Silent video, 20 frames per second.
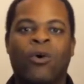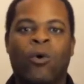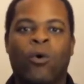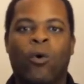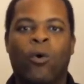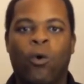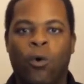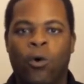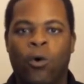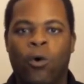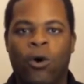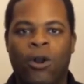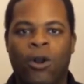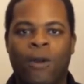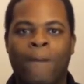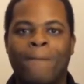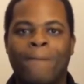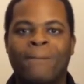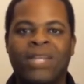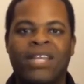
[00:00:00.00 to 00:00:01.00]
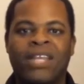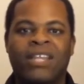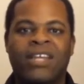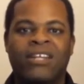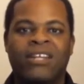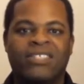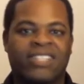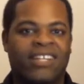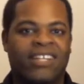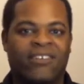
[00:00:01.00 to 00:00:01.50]
Or
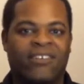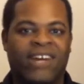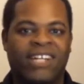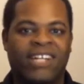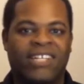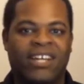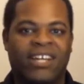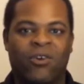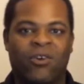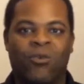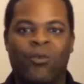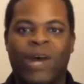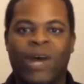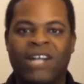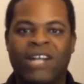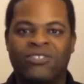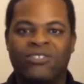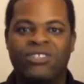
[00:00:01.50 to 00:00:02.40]
here's another idea. Why don't you